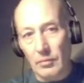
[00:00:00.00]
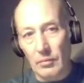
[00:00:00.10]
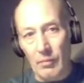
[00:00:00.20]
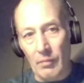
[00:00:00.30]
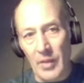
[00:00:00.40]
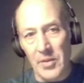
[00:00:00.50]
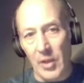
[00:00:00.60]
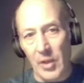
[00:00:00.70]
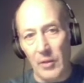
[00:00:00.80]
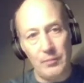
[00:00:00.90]
So,
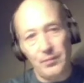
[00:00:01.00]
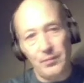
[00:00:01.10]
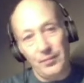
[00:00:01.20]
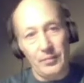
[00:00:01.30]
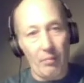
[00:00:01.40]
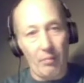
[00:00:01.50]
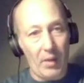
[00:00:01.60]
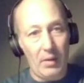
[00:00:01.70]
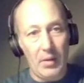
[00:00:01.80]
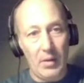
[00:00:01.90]

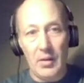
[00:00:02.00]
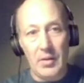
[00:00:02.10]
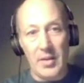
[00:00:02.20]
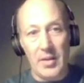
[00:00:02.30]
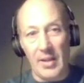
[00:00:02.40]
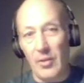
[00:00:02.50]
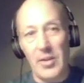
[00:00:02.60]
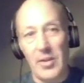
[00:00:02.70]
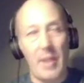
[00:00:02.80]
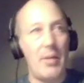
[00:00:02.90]
St. Louis
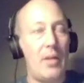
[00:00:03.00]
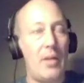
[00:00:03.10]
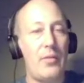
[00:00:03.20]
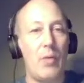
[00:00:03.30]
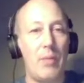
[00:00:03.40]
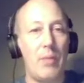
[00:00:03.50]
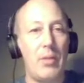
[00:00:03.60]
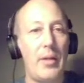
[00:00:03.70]
ML if you want to play it.